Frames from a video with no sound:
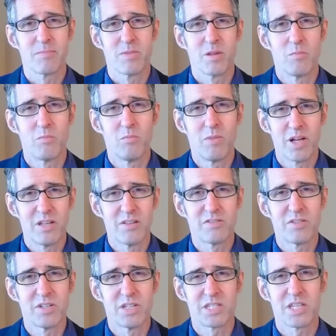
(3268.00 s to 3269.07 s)

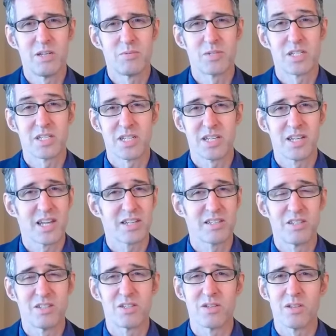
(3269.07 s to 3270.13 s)
Mindfulness keeps us
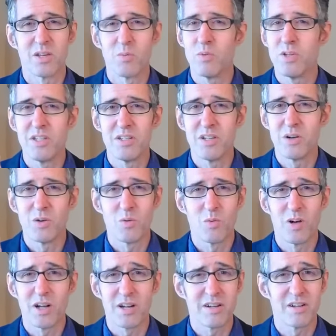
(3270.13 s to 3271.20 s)
connected so that we don't
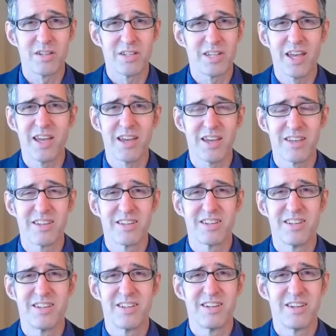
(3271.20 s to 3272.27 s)
walk all day
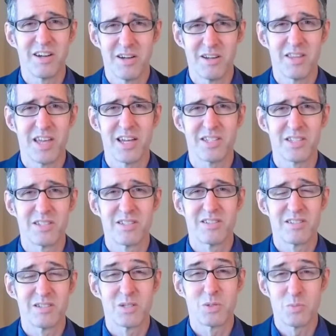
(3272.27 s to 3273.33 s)
on that
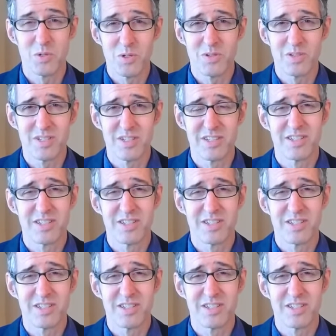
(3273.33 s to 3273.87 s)
spoon.